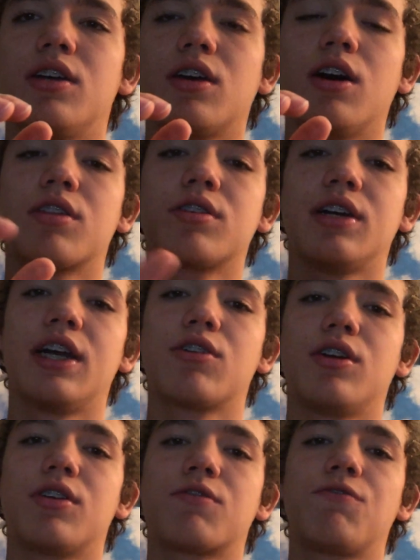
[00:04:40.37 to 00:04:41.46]
other
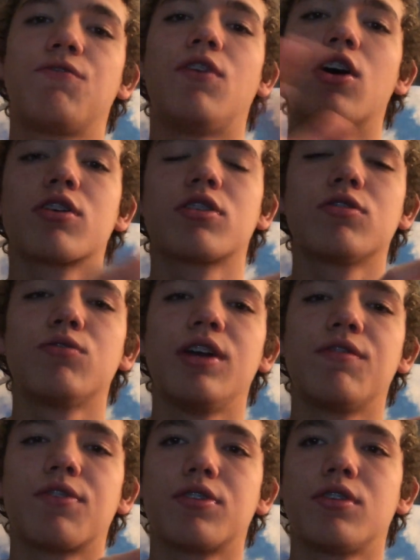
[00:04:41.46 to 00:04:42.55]
areas farther away
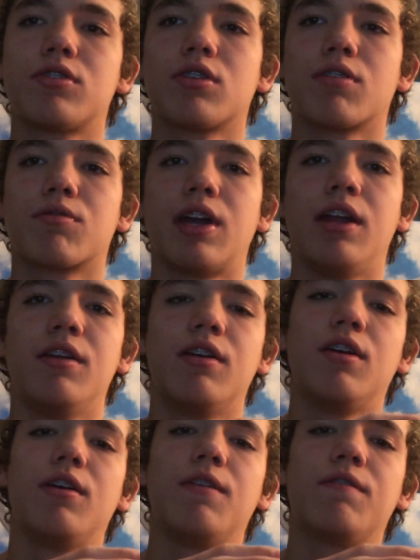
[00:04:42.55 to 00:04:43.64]
from the terrain
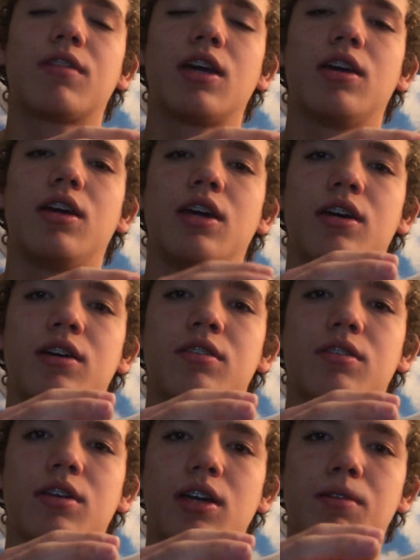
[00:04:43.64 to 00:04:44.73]
and
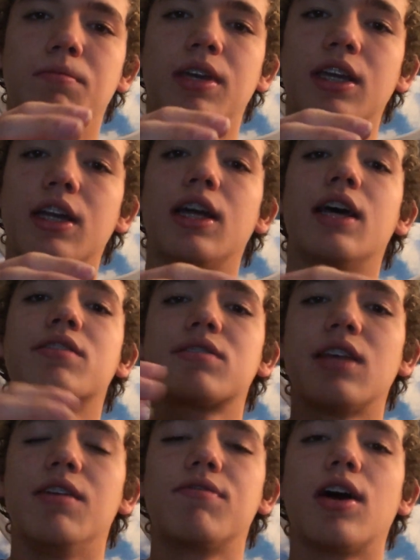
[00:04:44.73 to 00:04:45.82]
make it as
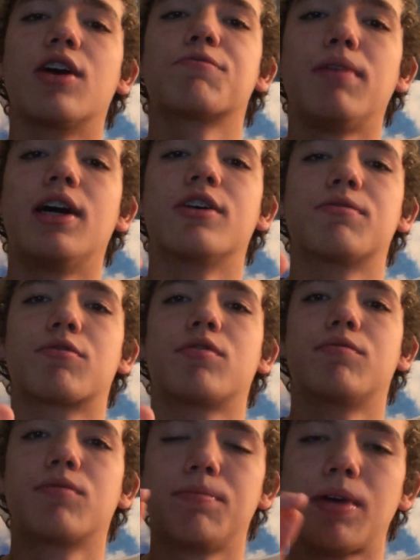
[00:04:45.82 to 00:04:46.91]
safe as possible.
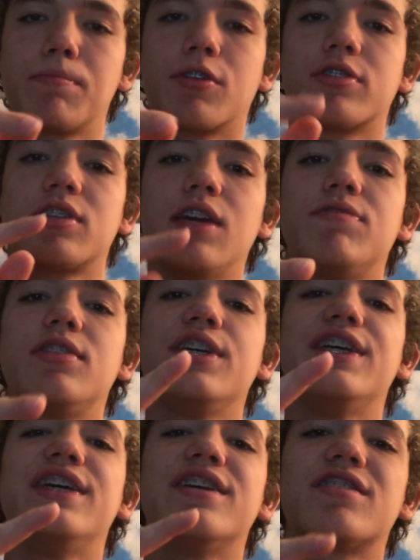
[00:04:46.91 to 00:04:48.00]
Remember,
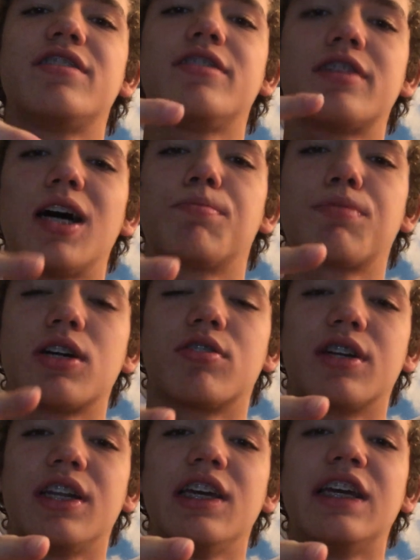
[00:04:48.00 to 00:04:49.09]
safety is the top
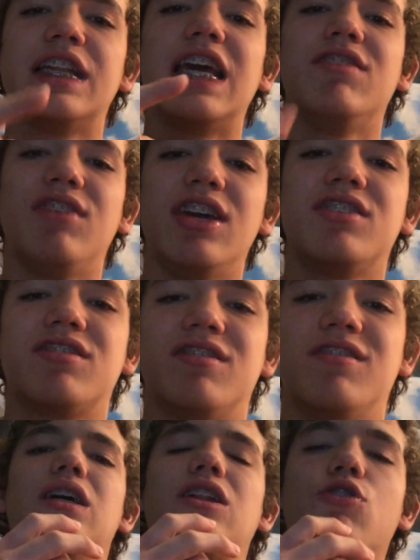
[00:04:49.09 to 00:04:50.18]
priority in aviation.
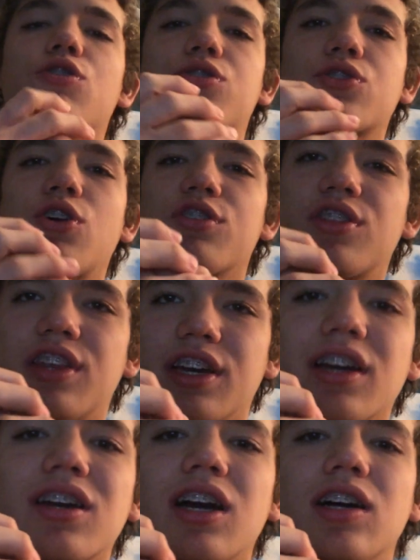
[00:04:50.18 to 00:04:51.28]
Now, the third thing